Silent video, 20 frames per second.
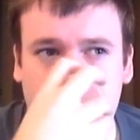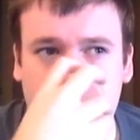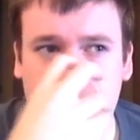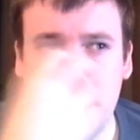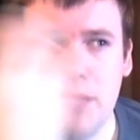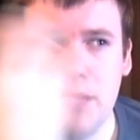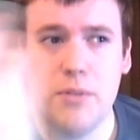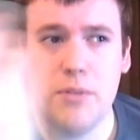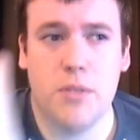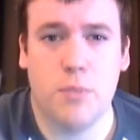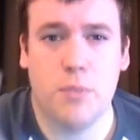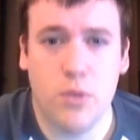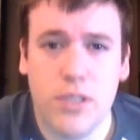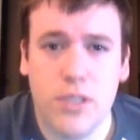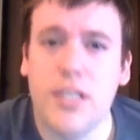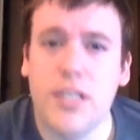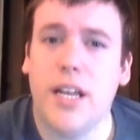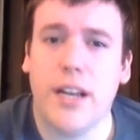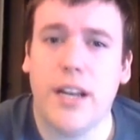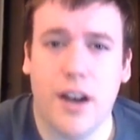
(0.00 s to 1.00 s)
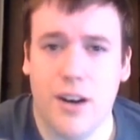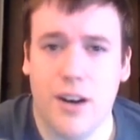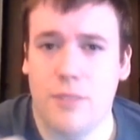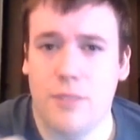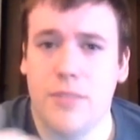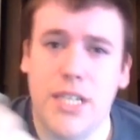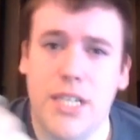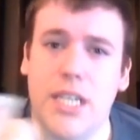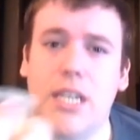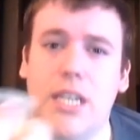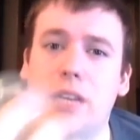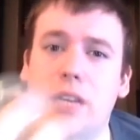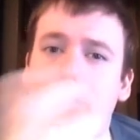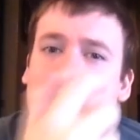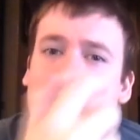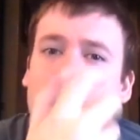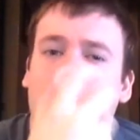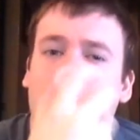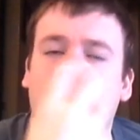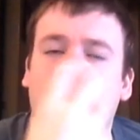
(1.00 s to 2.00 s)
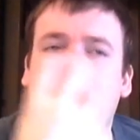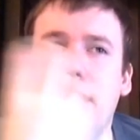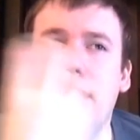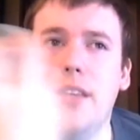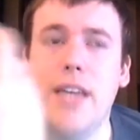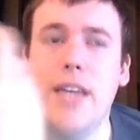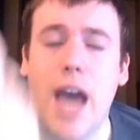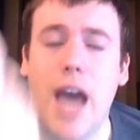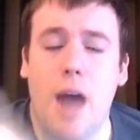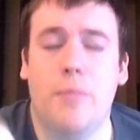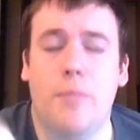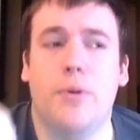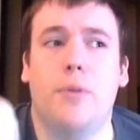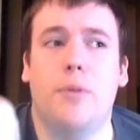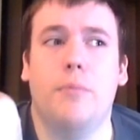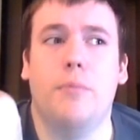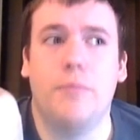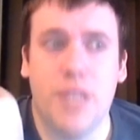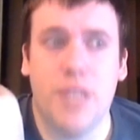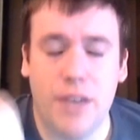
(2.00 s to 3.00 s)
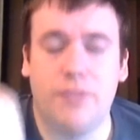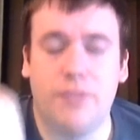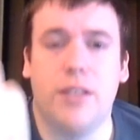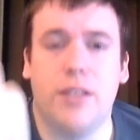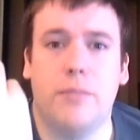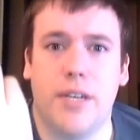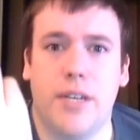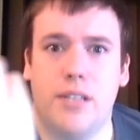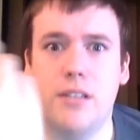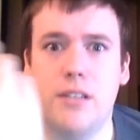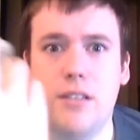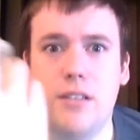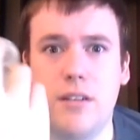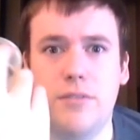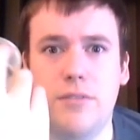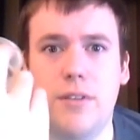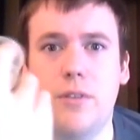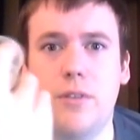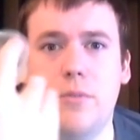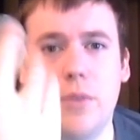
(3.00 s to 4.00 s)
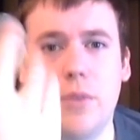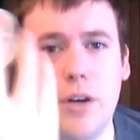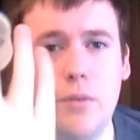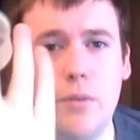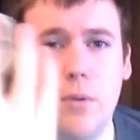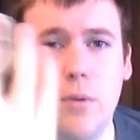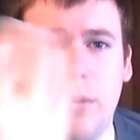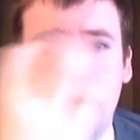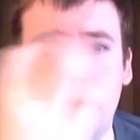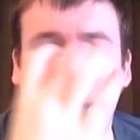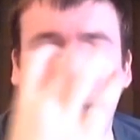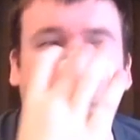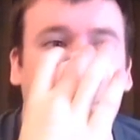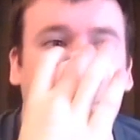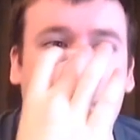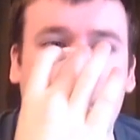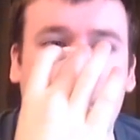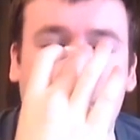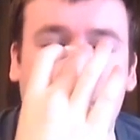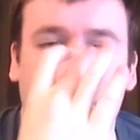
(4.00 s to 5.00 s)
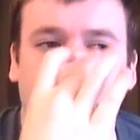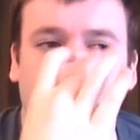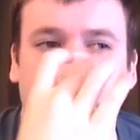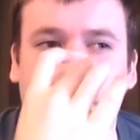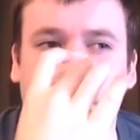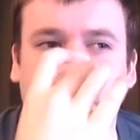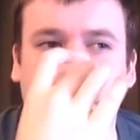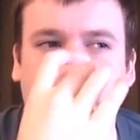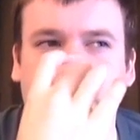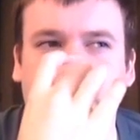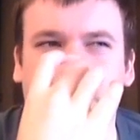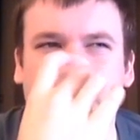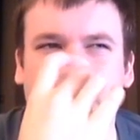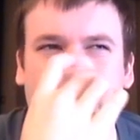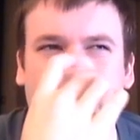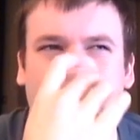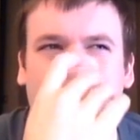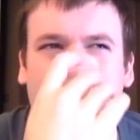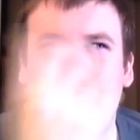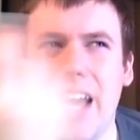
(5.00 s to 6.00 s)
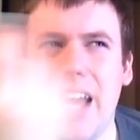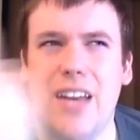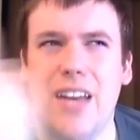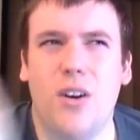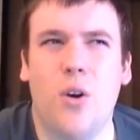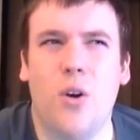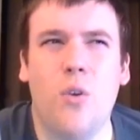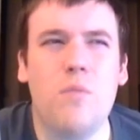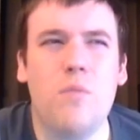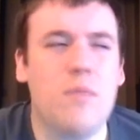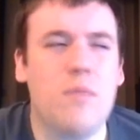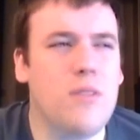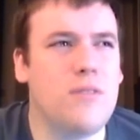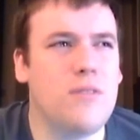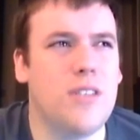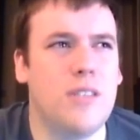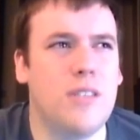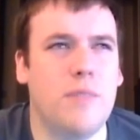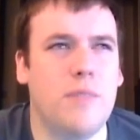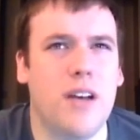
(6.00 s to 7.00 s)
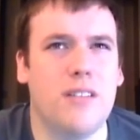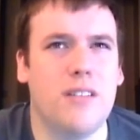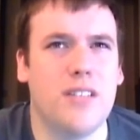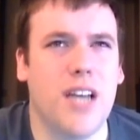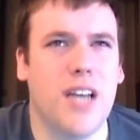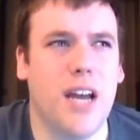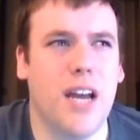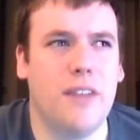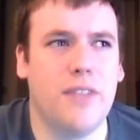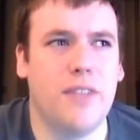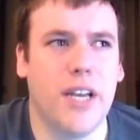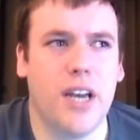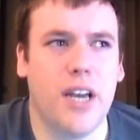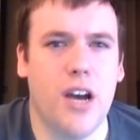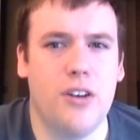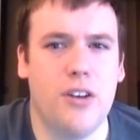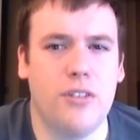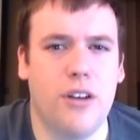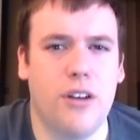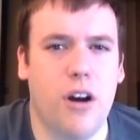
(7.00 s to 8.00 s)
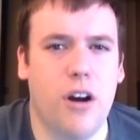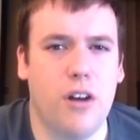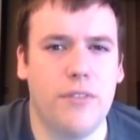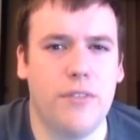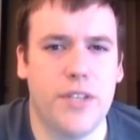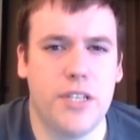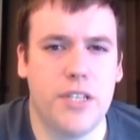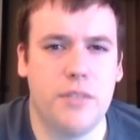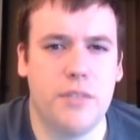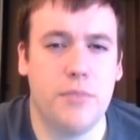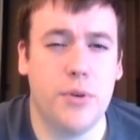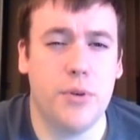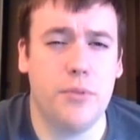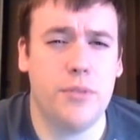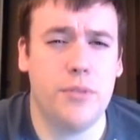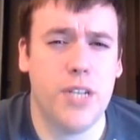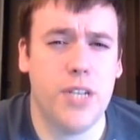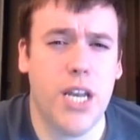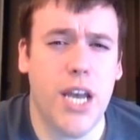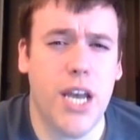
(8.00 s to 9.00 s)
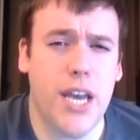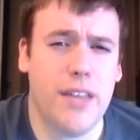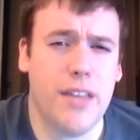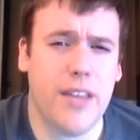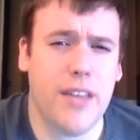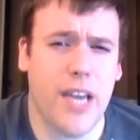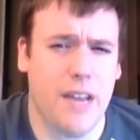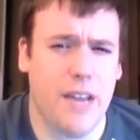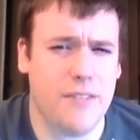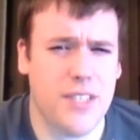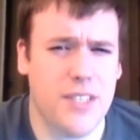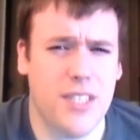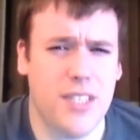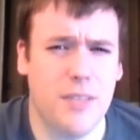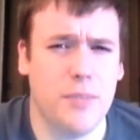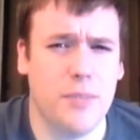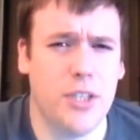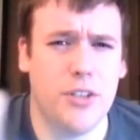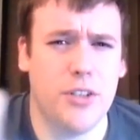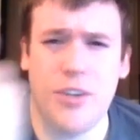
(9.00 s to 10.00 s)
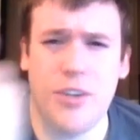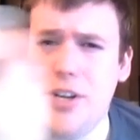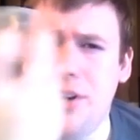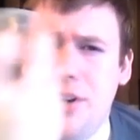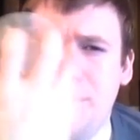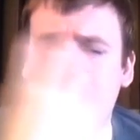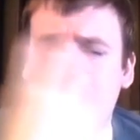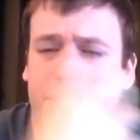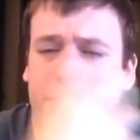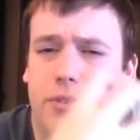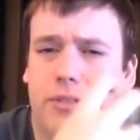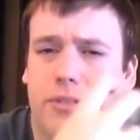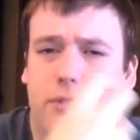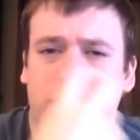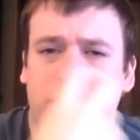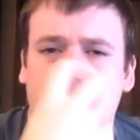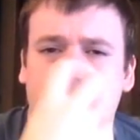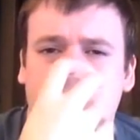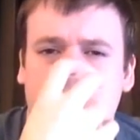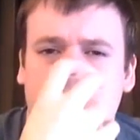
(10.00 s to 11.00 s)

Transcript: It smells mostly like autumn leaves, but the apple definitely makes itself known when you warm it up. It almost smells kind of like Under the Harvest Moon today. They have similar notes,